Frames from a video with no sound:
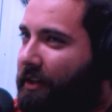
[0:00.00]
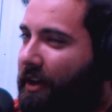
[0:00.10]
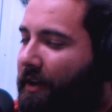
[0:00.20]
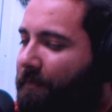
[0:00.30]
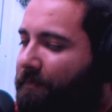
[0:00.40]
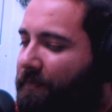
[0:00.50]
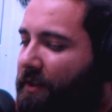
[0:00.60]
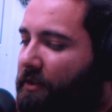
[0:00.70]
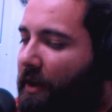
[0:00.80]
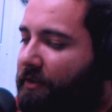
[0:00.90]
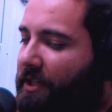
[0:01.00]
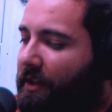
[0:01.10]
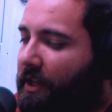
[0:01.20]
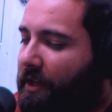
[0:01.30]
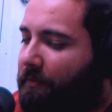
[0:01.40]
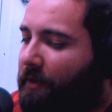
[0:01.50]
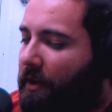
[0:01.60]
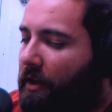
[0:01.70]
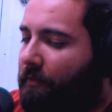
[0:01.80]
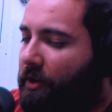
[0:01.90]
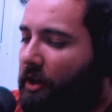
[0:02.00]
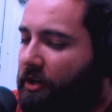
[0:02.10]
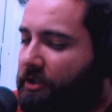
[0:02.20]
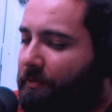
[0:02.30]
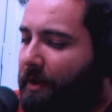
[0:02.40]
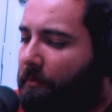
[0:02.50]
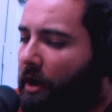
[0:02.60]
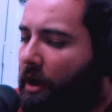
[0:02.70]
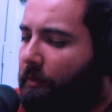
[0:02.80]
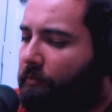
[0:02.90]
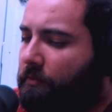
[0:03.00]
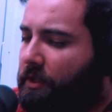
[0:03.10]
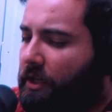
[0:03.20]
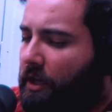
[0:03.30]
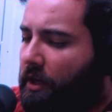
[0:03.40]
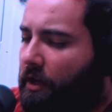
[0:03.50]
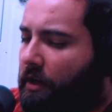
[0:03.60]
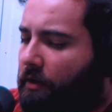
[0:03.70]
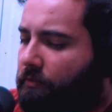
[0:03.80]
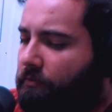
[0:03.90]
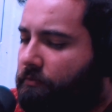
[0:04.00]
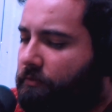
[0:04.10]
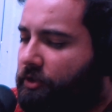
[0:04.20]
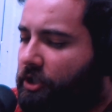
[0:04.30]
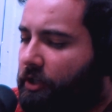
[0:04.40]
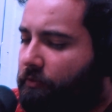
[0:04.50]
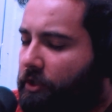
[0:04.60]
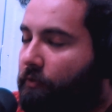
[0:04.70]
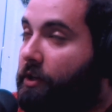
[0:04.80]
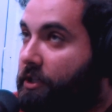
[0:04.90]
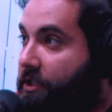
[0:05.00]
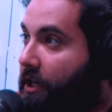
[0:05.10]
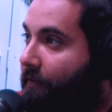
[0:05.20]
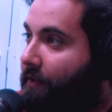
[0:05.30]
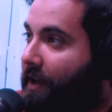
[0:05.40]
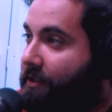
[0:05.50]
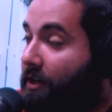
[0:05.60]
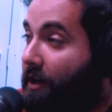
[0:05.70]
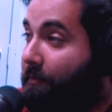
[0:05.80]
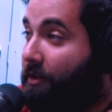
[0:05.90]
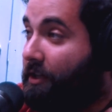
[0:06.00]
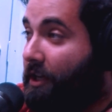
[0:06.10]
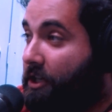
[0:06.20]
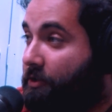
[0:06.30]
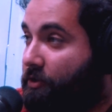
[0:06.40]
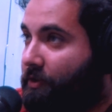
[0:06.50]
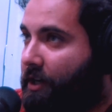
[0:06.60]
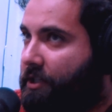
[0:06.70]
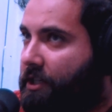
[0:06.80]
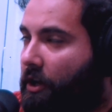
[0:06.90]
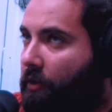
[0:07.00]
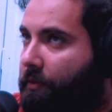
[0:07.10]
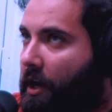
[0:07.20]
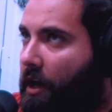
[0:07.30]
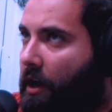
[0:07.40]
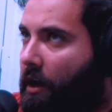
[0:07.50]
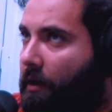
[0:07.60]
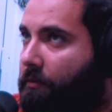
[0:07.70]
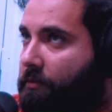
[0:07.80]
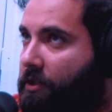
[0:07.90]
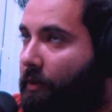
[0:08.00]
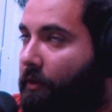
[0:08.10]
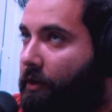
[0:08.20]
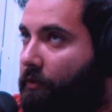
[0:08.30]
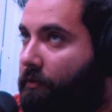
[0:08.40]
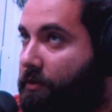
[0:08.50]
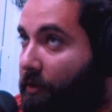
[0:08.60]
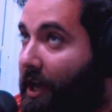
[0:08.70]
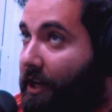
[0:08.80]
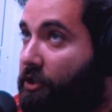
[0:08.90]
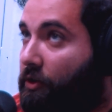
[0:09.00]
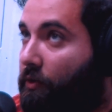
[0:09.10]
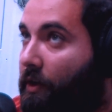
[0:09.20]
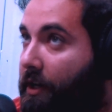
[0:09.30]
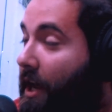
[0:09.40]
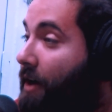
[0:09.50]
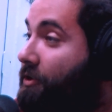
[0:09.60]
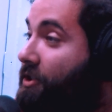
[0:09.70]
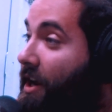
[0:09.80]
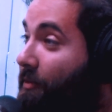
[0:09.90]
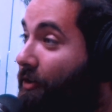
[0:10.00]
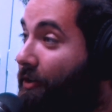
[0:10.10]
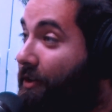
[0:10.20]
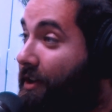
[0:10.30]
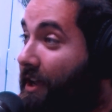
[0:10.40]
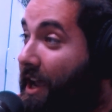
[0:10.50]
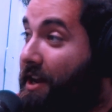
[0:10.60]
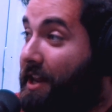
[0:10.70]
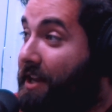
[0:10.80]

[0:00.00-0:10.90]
no, I was saying, like, in regards to my mom, she did real estate around that time, and she was trying to sell someone who was black to an Irish neighborhood, and they